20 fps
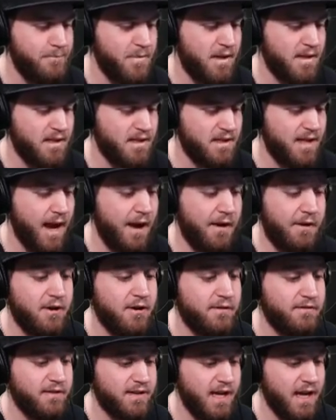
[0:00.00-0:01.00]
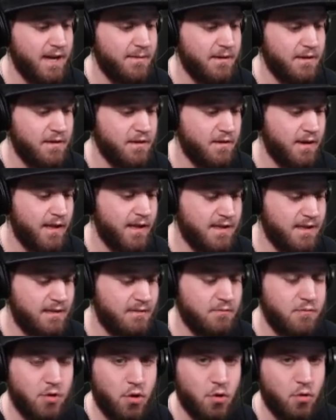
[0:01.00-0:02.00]
It doesn't carry over damage, so that's
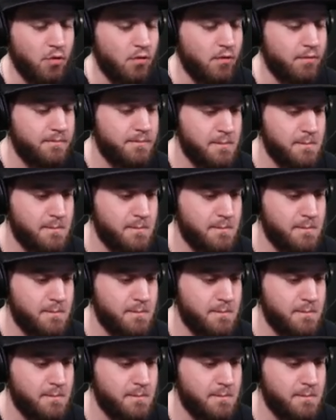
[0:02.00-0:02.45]
cool.